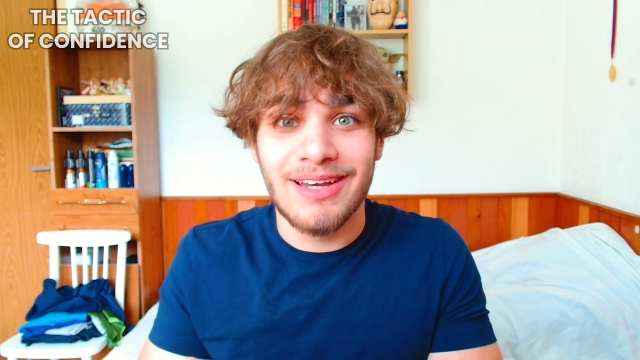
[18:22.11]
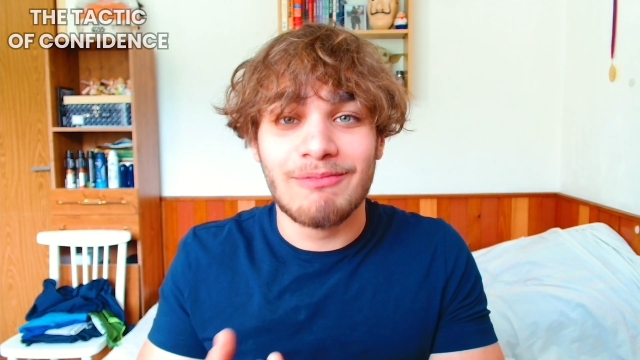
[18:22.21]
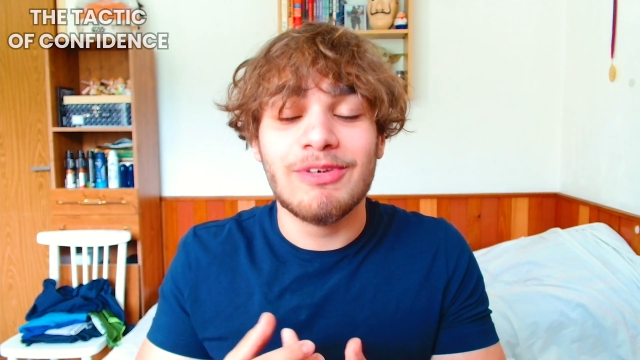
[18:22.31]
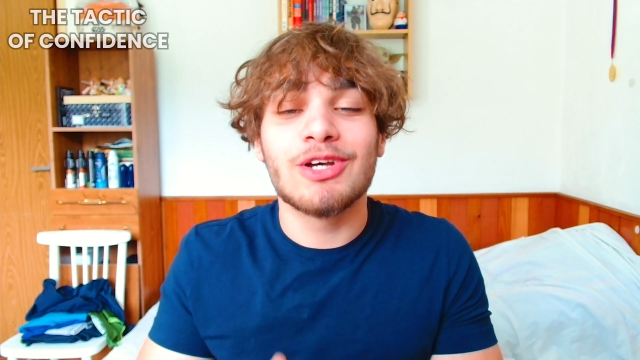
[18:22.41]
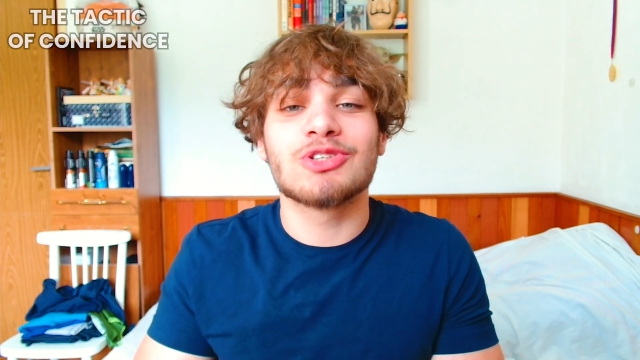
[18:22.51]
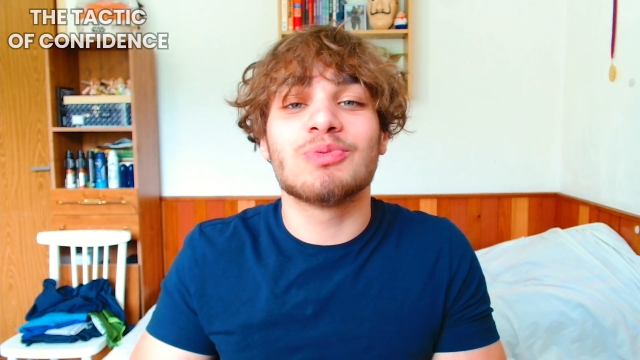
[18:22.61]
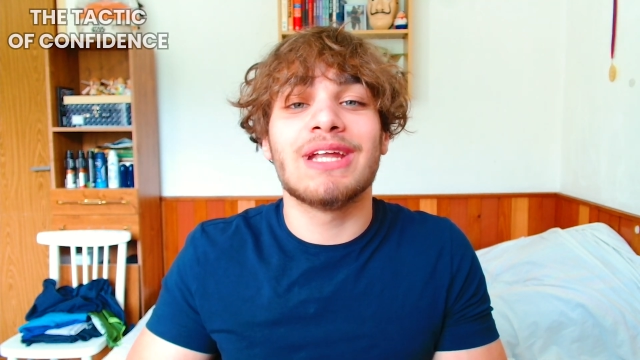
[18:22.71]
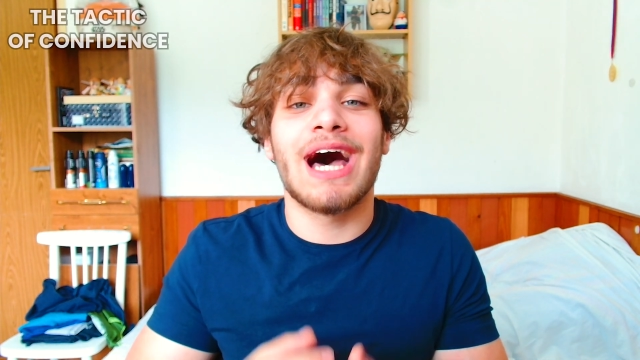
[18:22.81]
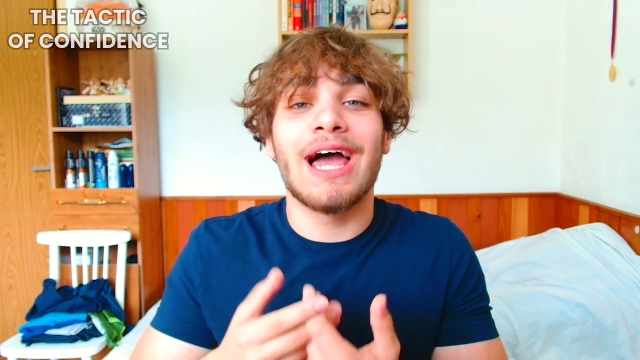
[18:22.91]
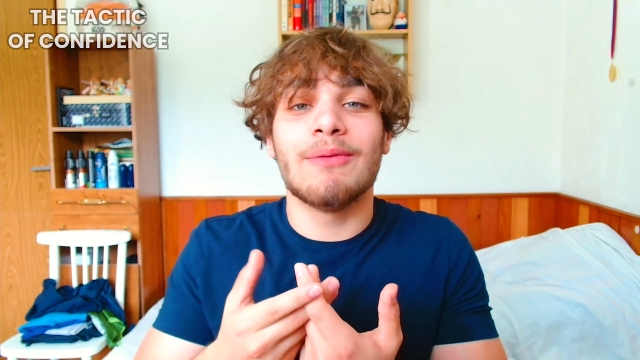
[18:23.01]
Because when
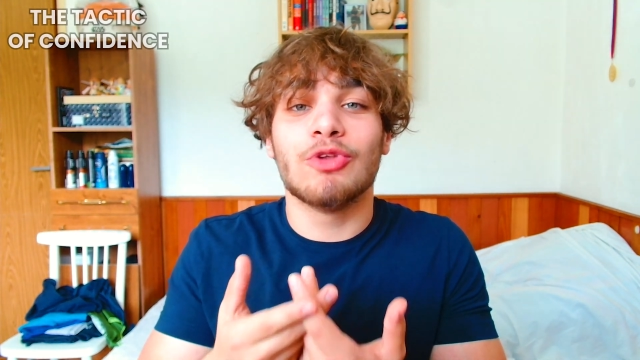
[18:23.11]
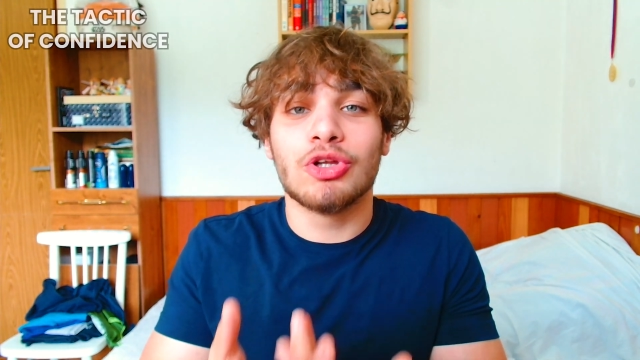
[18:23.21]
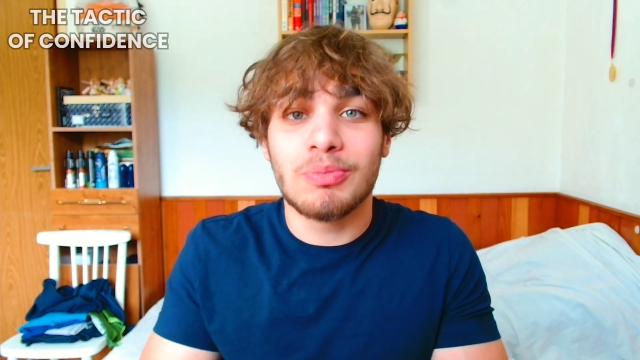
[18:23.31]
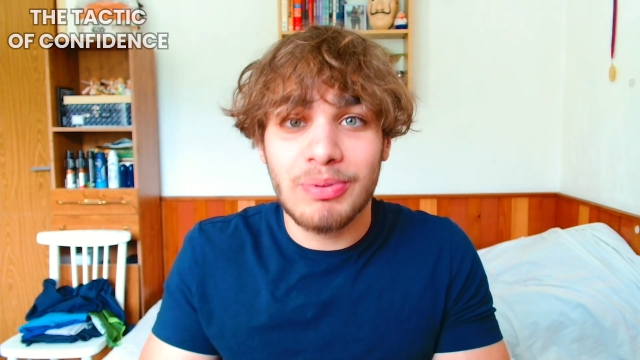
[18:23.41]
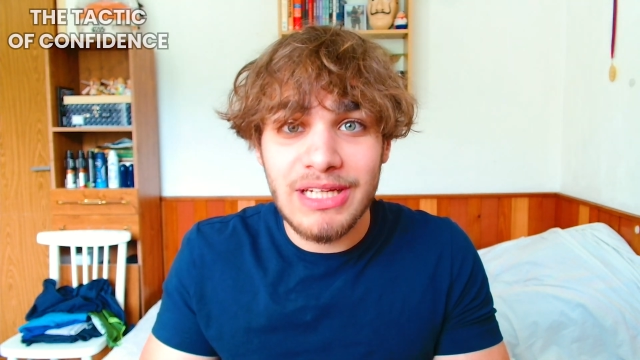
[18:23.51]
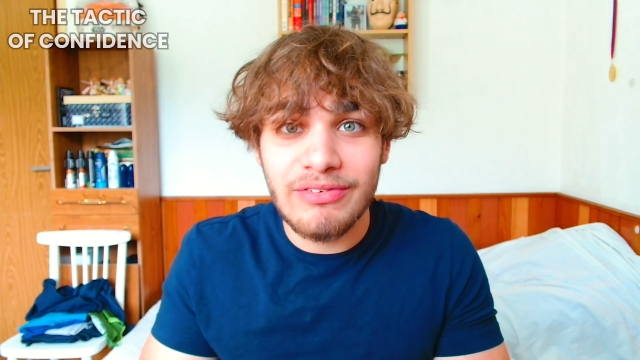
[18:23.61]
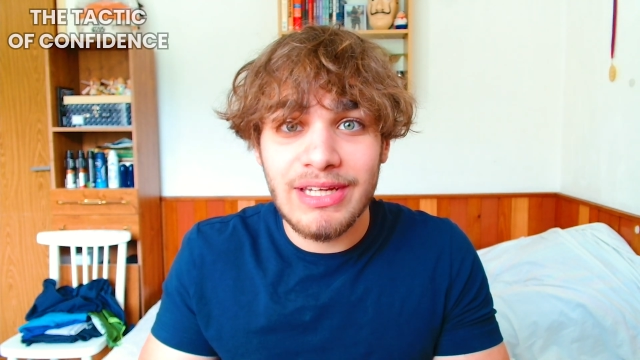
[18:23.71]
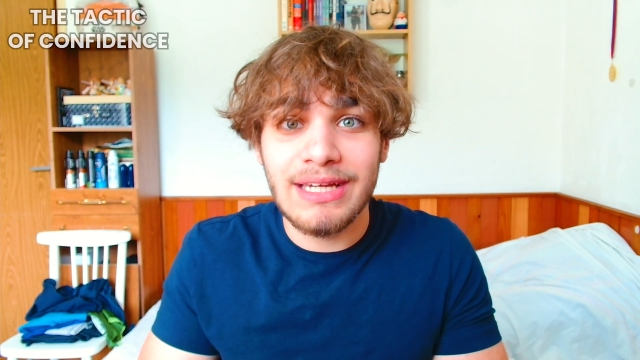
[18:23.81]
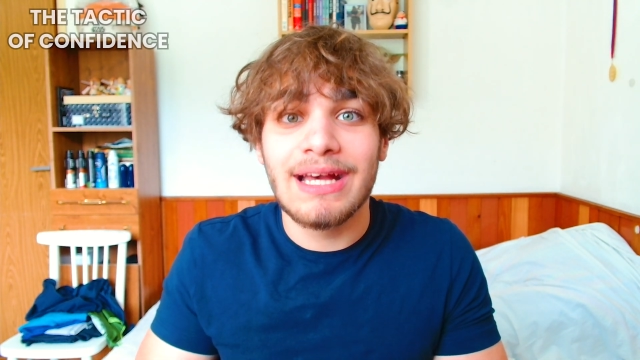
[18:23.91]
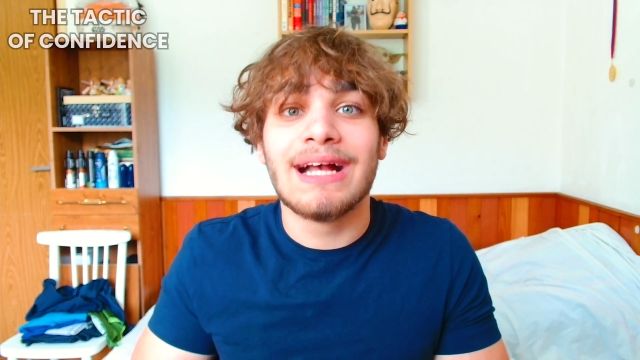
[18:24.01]
I am not
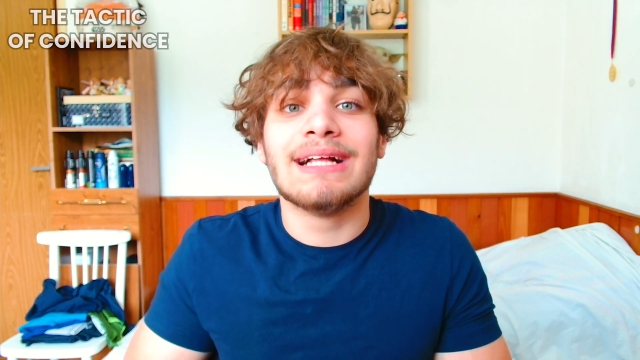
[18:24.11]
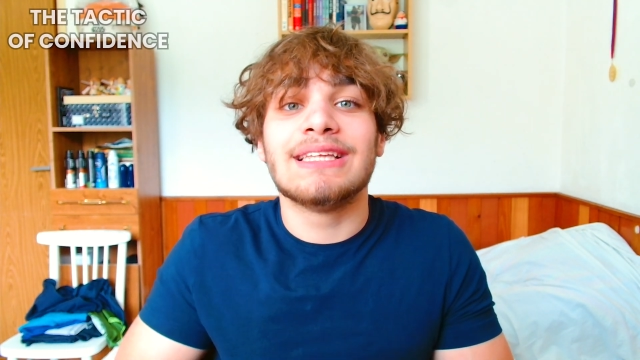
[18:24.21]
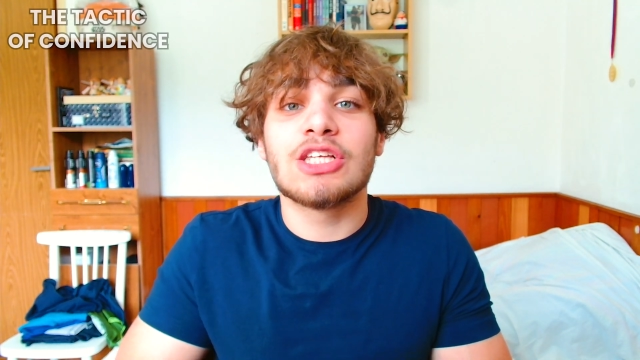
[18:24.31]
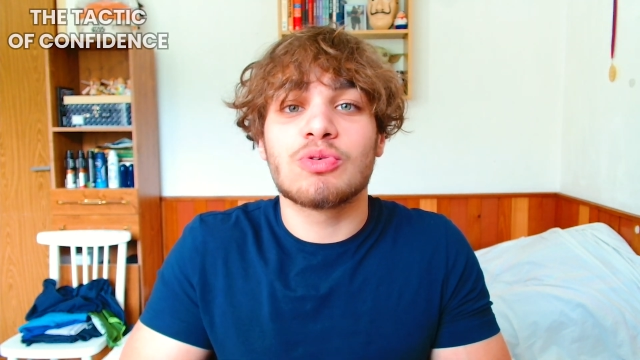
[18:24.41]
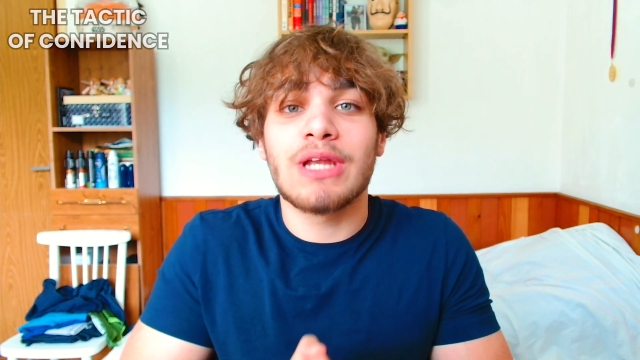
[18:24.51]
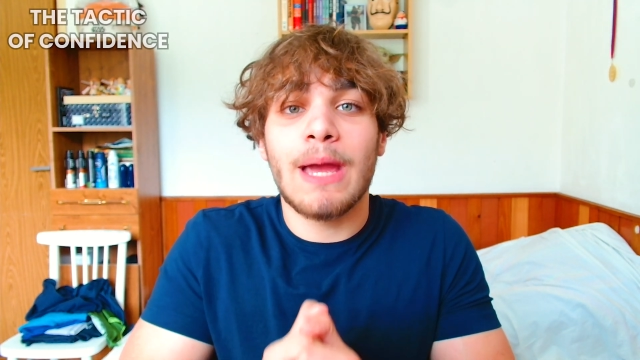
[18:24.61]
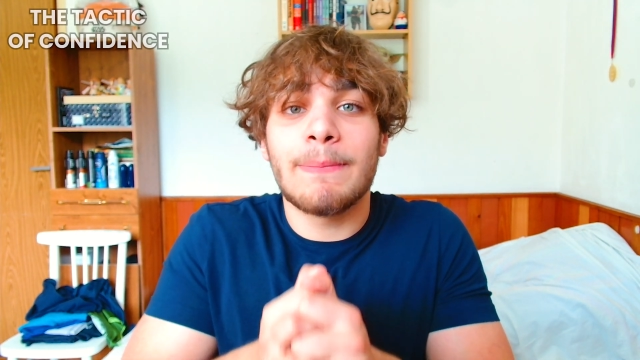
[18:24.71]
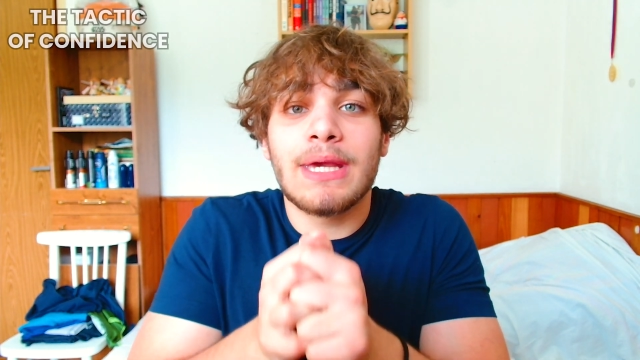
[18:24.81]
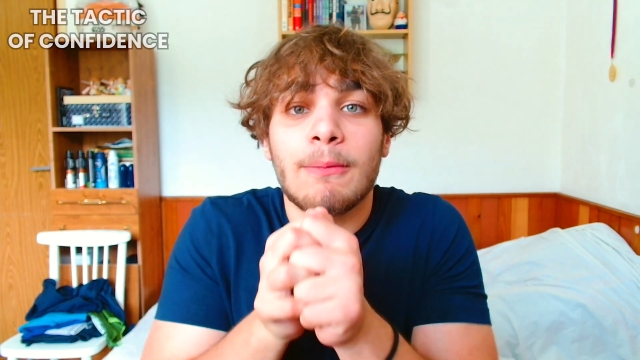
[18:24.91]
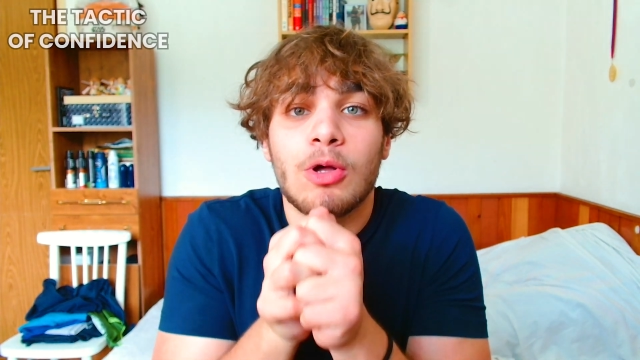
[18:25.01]
breathing, that's when I
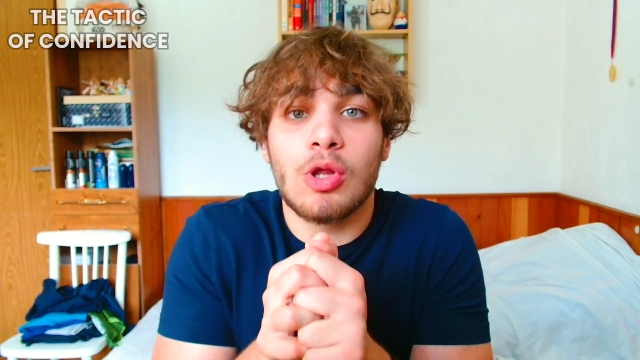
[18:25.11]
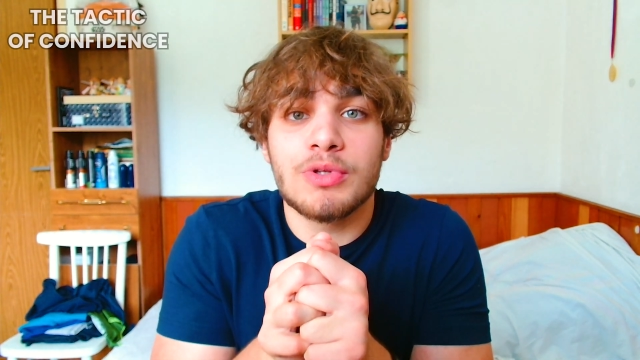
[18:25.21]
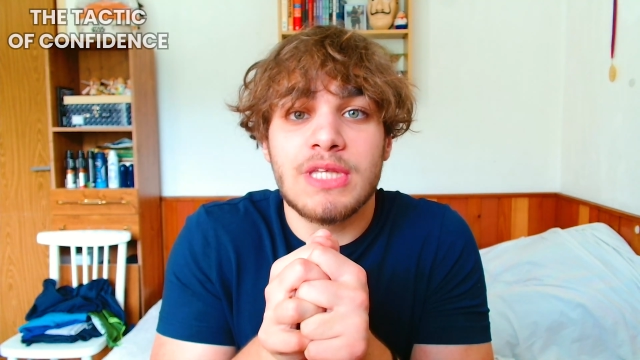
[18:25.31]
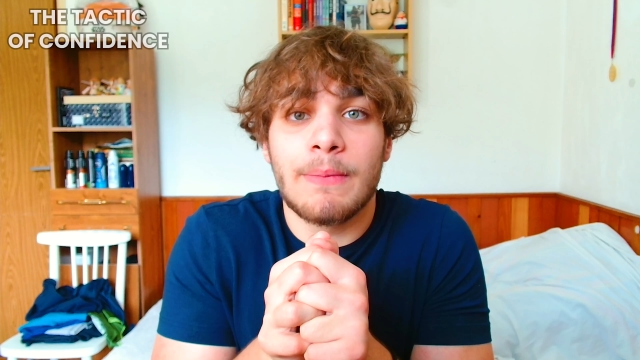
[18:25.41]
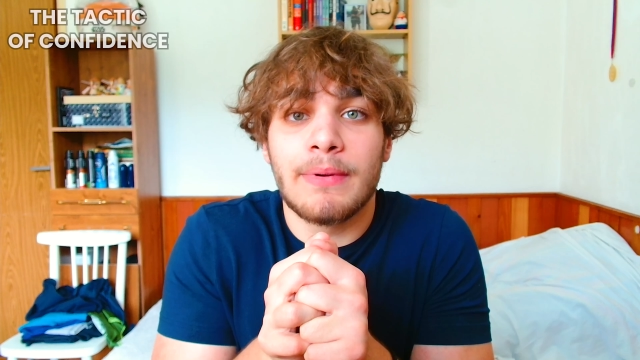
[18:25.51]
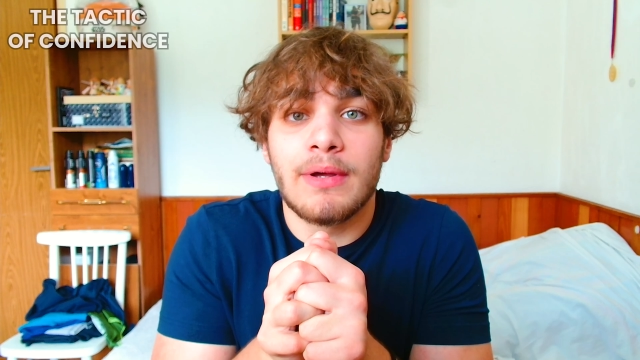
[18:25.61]
become closed up.